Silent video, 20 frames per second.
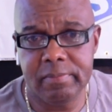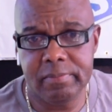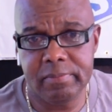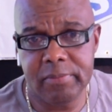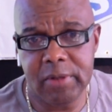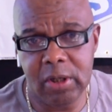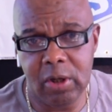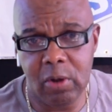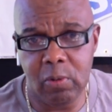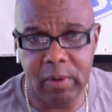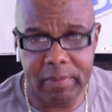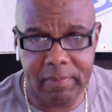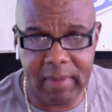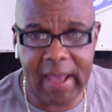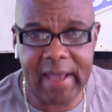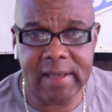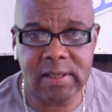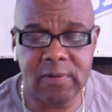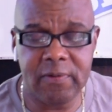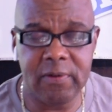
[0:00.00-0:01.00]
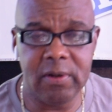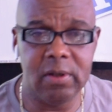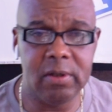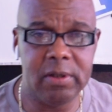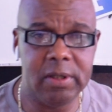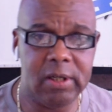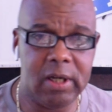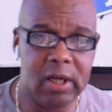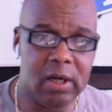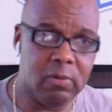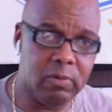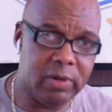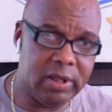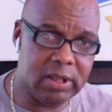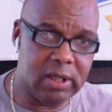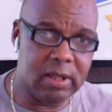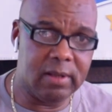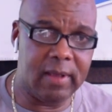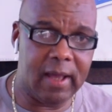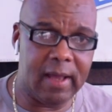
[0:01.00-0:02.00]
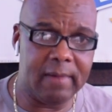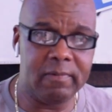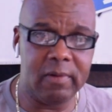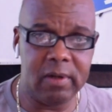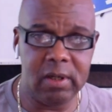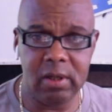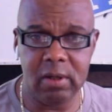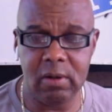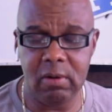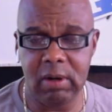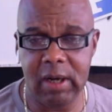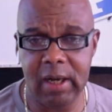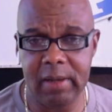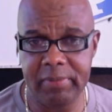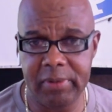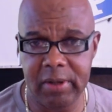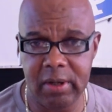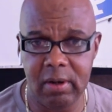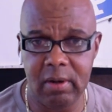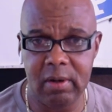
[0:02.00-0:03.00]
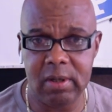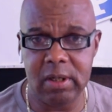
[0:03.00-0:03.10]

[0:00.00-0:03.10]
you know, with Maxfield in there, we did that video out there.